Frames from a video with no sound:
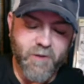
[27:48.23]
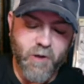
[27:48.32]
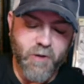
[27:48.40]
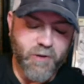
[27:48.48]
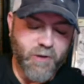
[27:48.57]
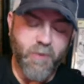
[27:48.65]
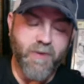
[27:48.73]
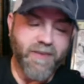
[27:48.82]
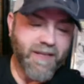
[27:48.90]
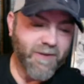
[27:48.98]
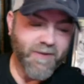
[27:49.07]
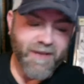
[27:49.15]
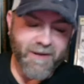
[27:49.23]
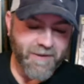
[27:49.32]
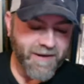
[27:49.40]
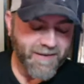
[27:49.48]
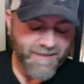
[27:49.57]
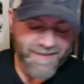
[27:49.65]
do, do what they do in that
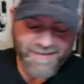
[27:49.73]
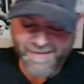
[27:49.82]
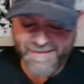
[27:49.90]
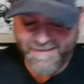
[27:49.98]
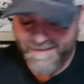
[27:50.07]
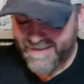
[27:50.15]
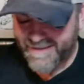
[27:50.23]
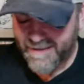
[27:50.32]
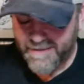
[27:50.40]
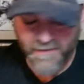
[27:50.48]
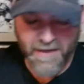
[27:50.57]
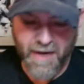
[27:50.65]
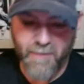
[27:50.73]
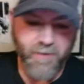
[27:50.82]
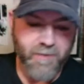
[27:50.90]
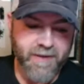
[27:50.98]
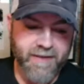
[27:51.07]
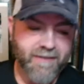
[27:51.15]
ring is just it's it's
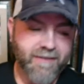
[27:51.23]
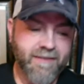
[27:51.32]
phenomenal, man.